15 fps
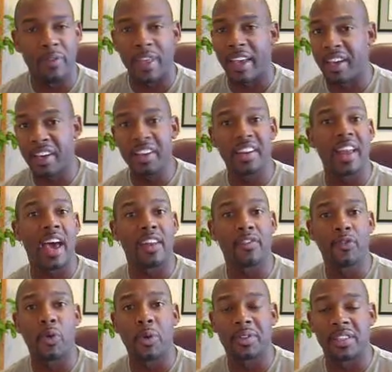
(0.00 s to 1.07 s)
They could
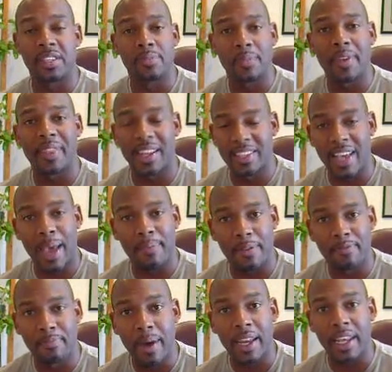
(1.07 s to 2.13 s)
not afford to spend that type
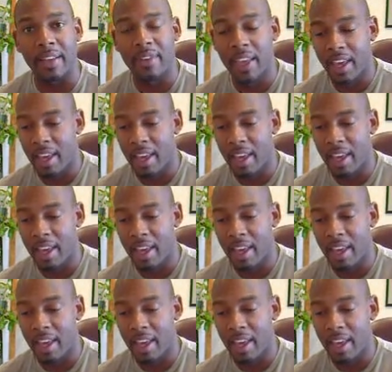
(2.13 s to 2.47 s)
of money.